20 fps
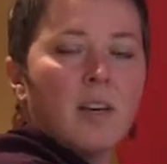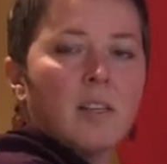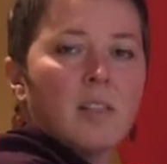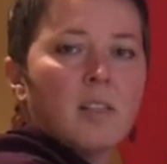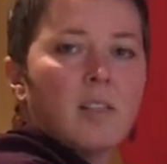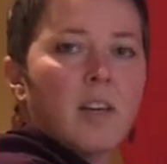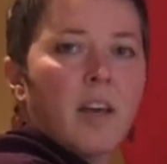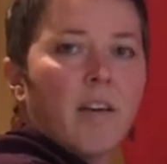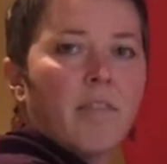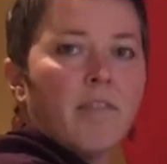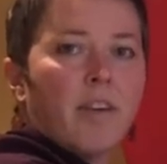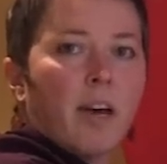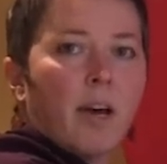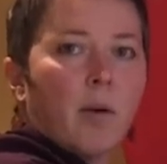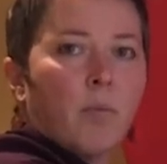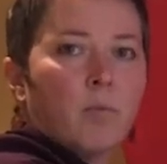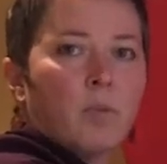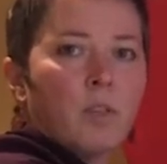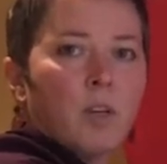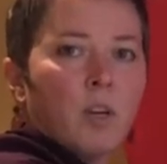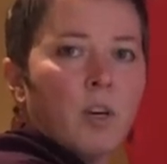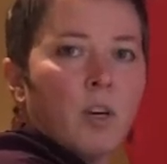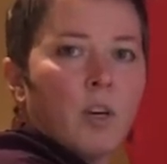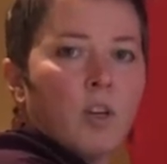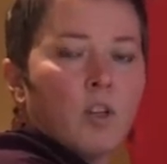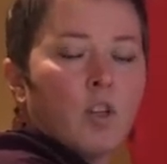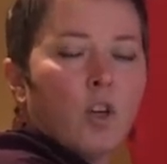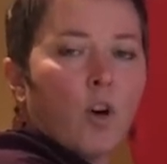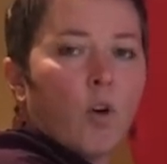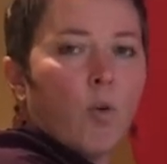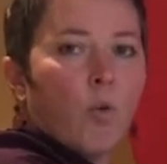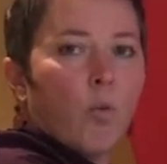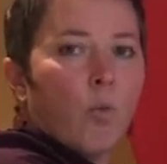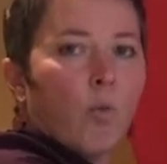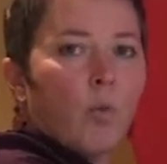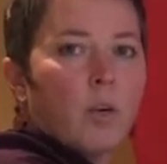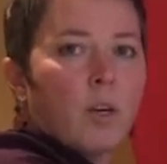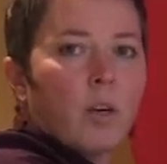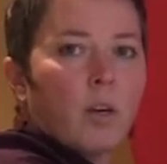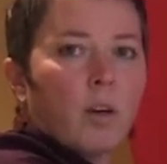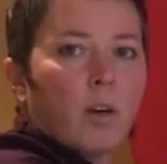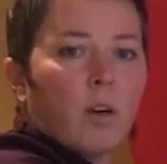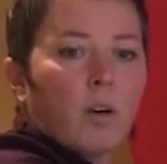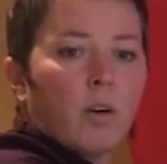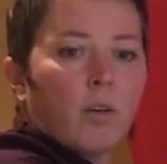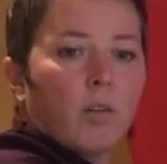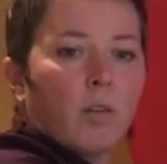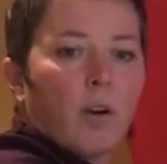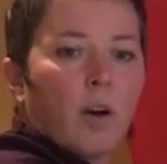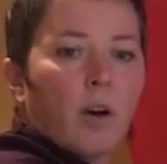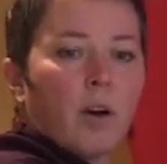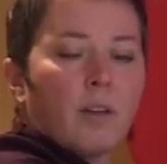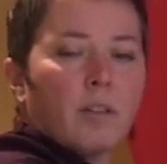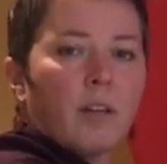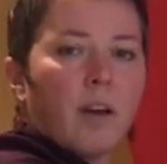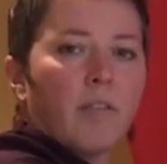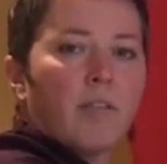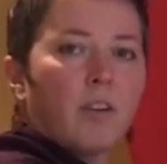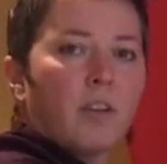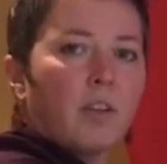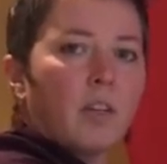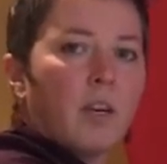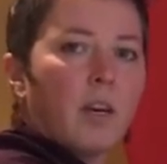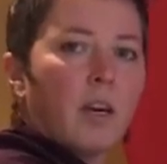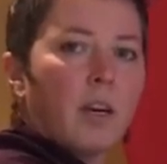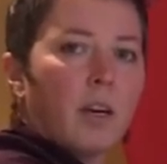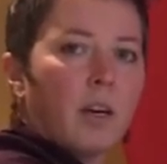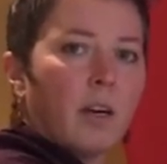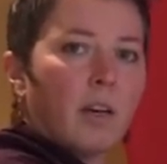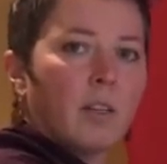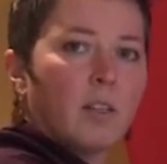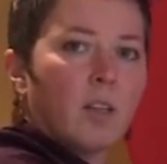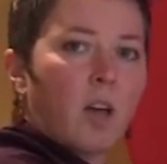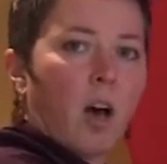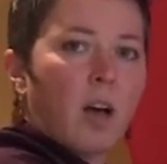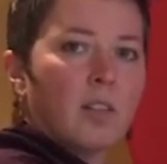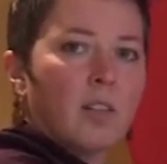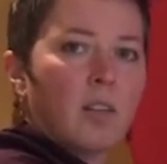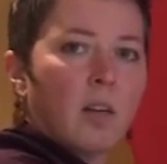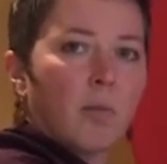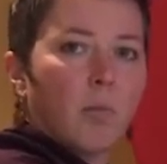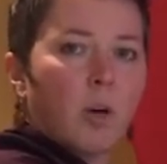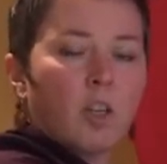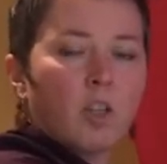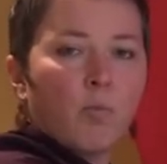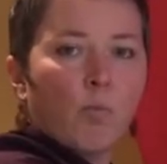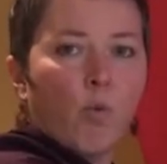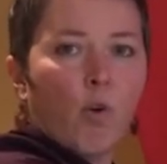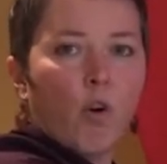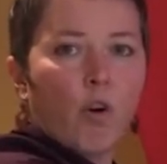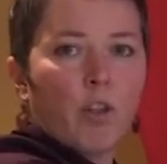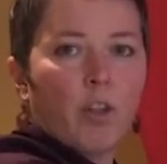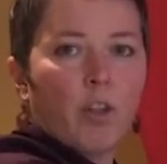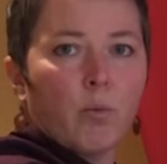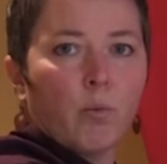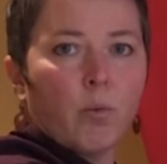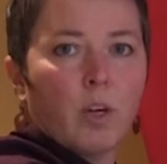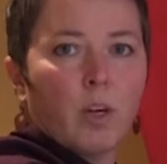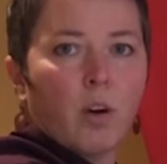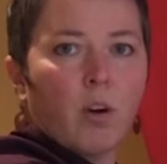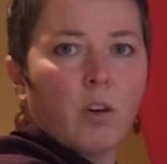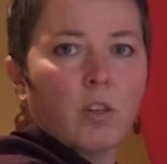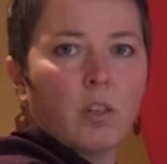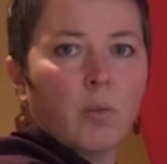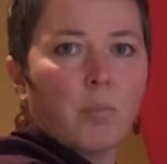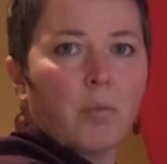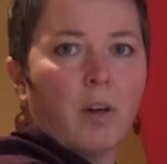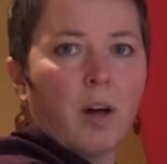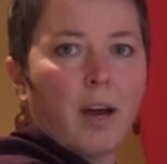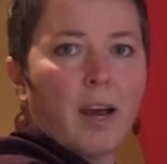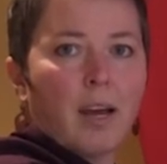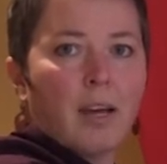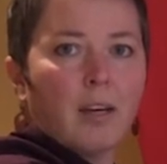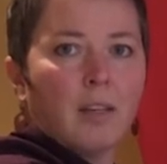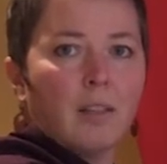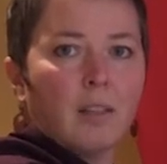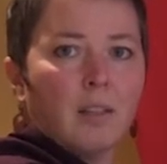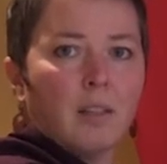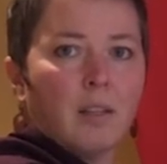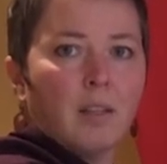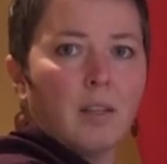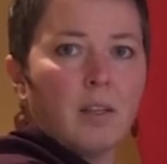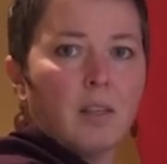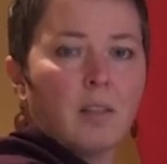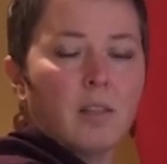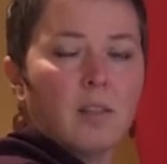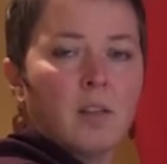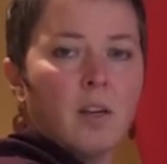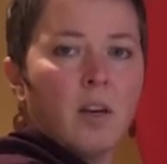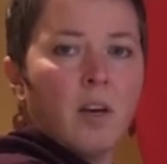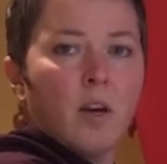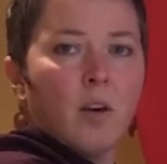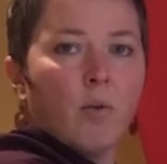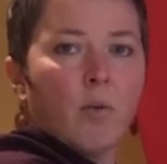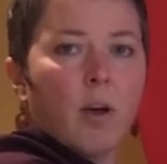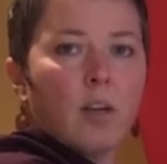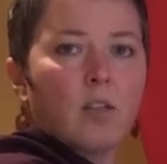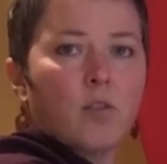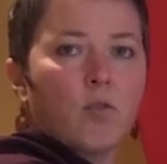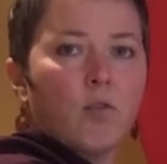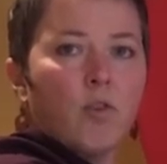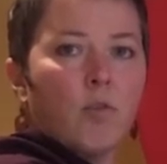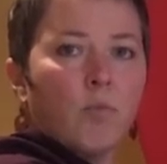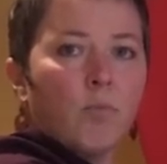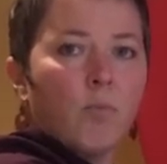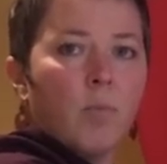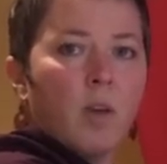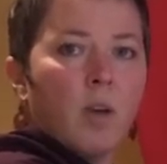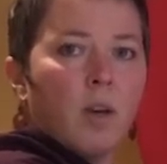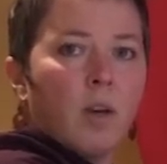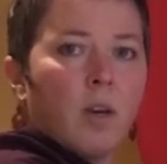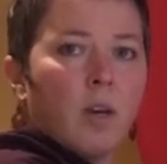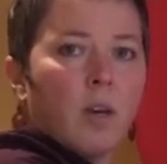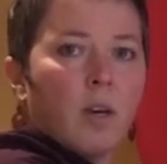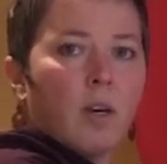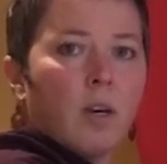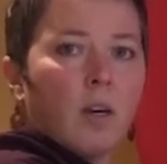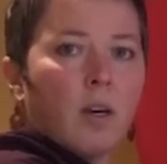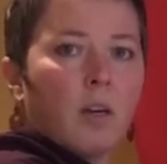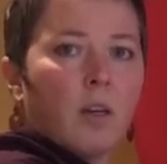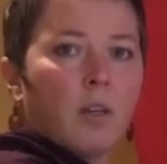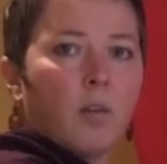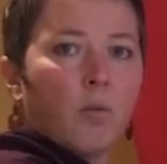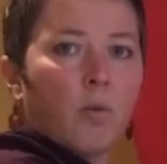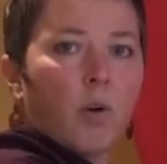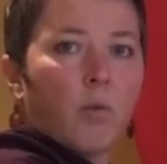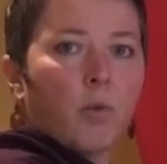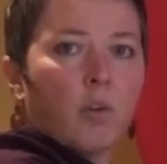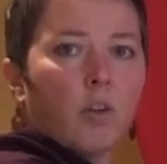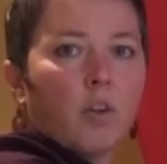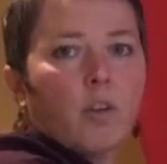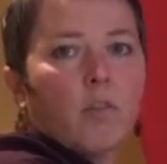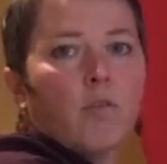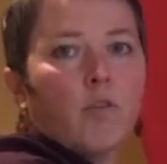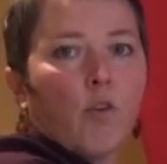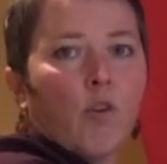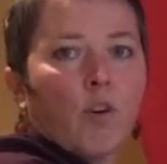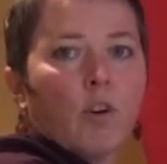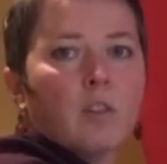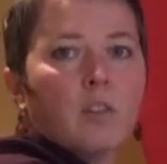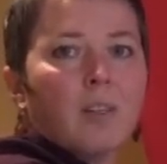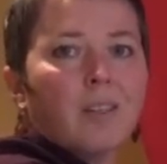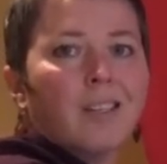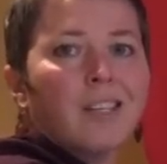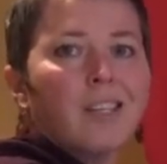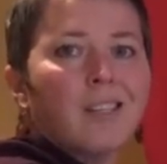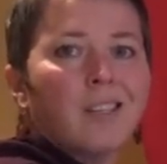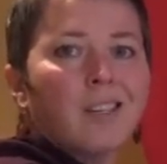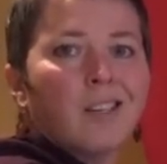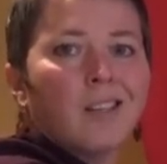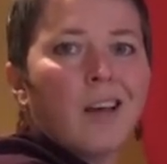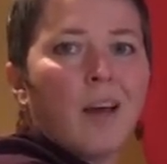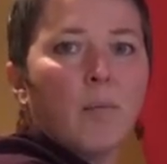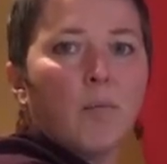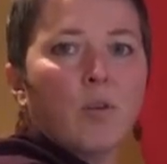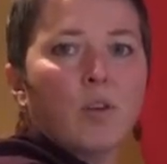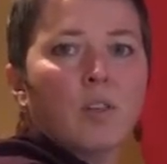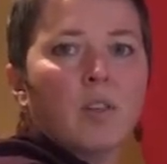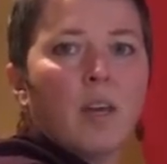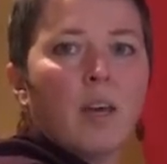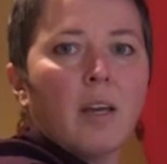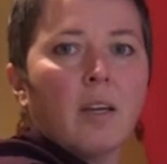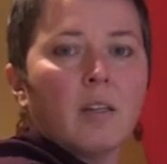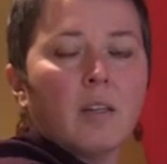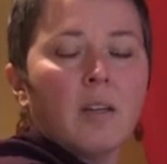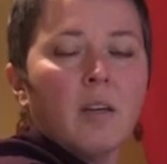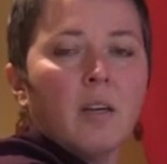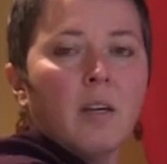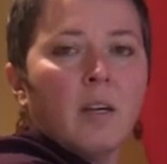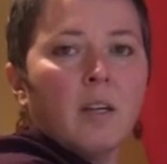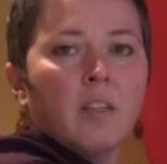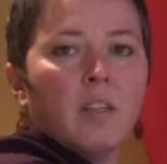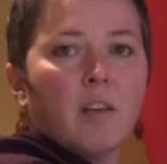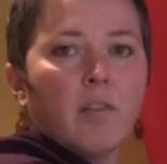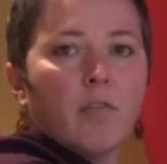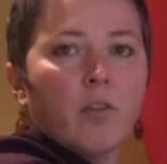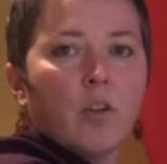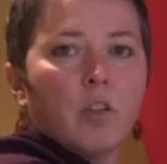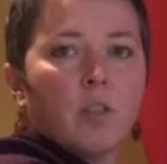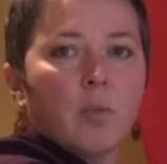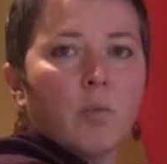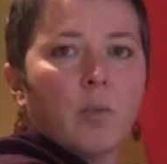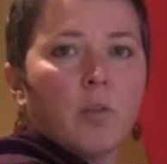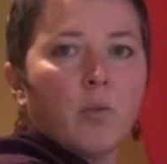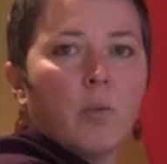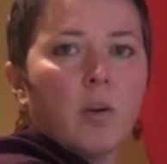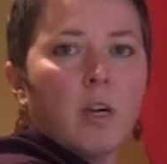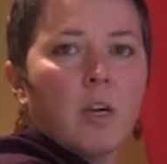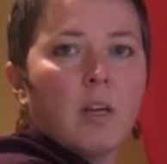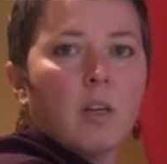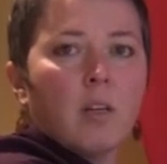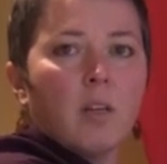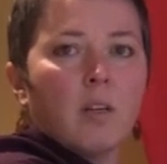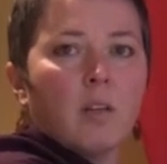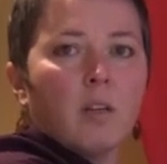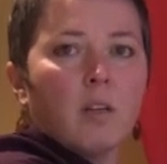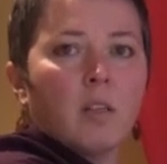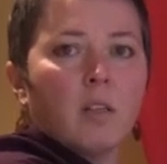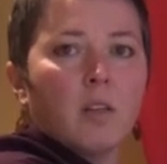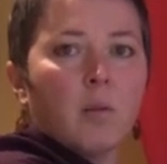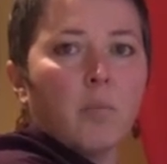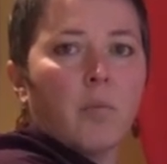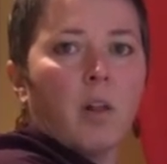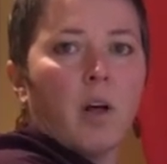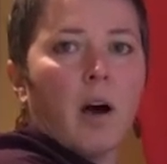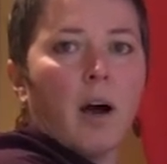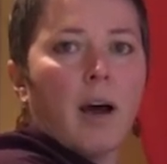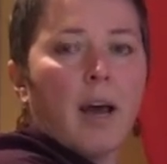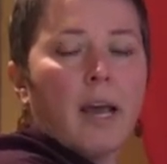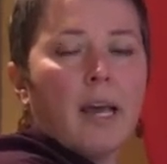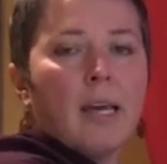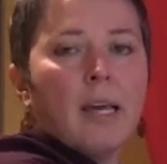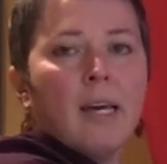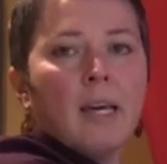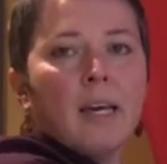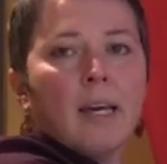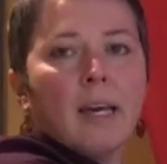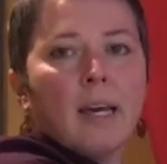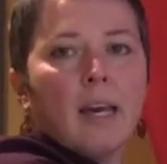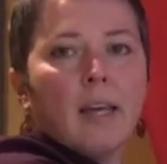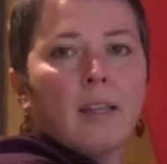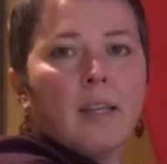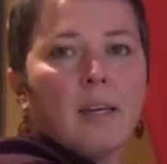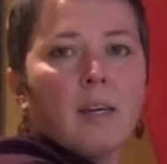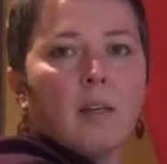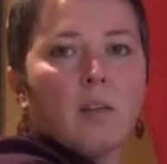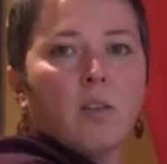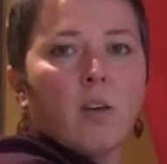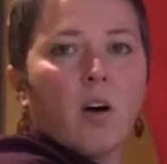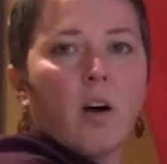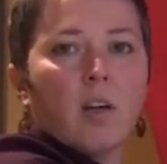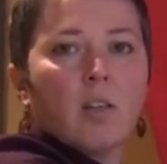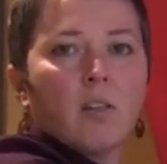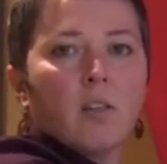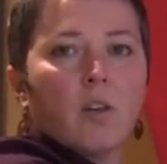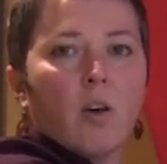CFMs. So we are definitely exhausting much more we are supplying in this restroom. And what we're looking for is at least a 10% difference between the supply and the exhaust.